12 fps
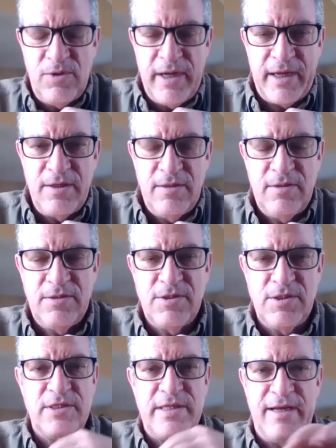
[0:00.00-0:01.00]
quick,
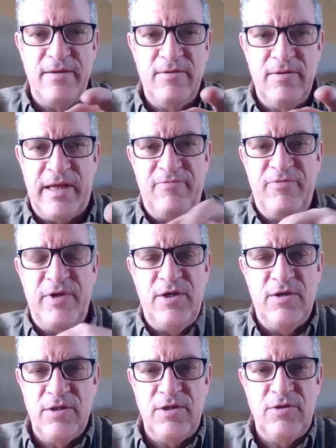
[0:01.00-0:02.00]
since that
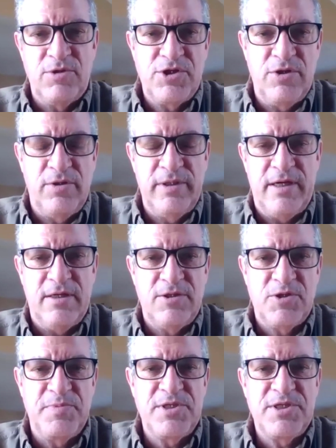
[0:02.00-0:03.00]
video that you were showing there
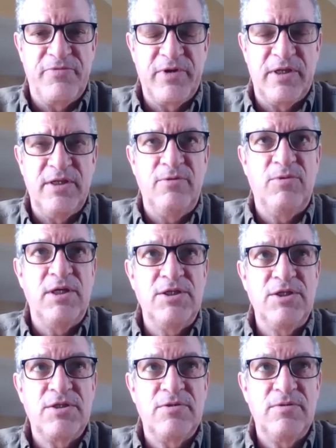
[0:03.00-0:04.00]
specifically
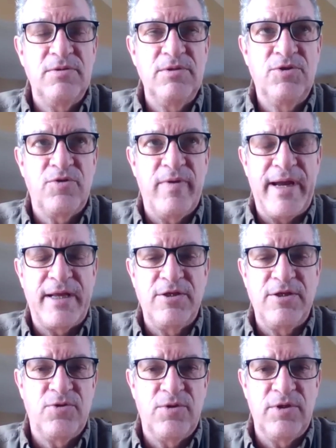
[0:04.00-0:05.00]
was
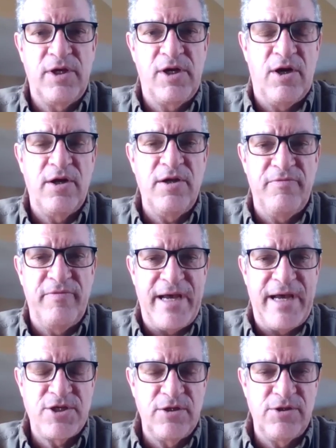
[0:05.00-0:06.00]
directed toward the
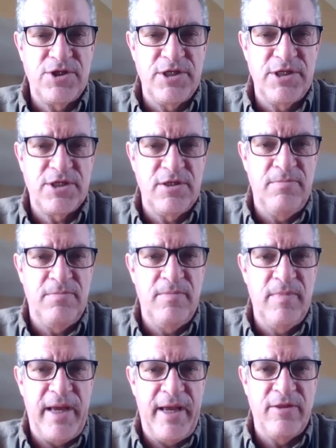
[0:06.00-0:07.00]
cardiovascular
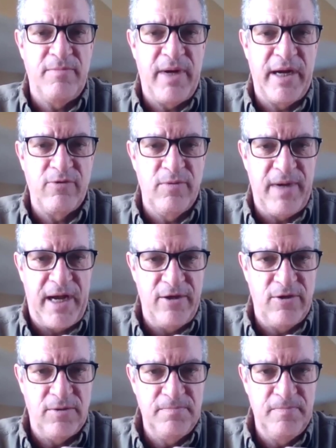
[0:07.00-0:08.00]
system and the
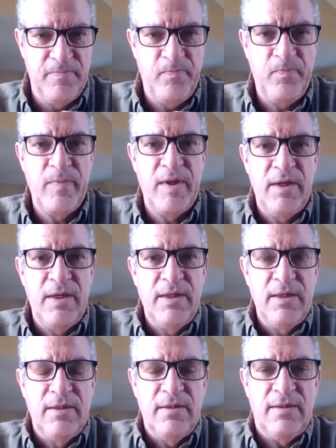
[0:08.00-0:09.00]
microbiome,
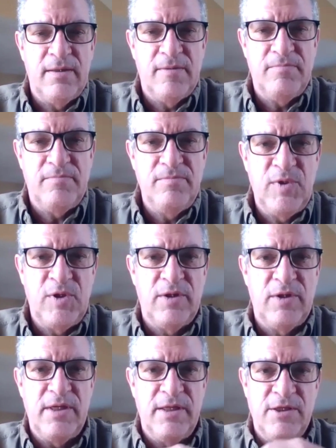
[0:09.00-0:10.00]
and
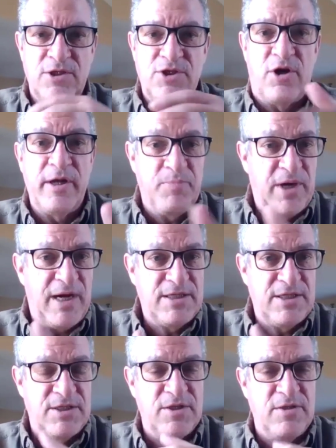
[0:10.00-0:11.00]
the starting
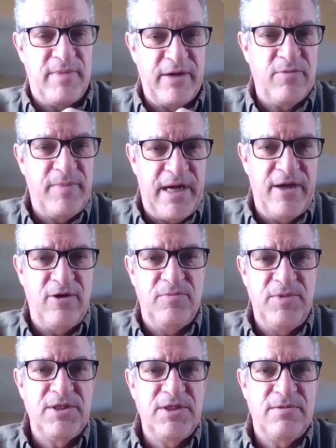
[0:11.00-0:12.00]
process of the
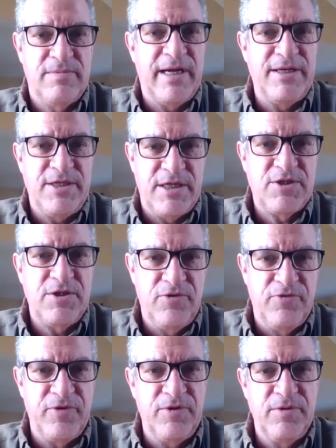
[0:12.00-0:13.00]
microbiome is digesting
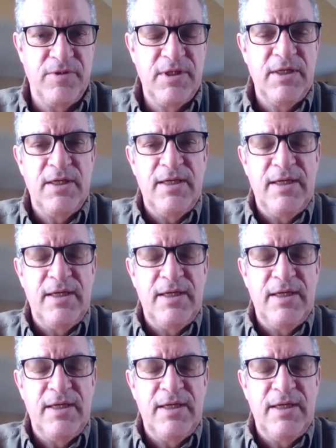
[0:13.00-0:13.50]
your food.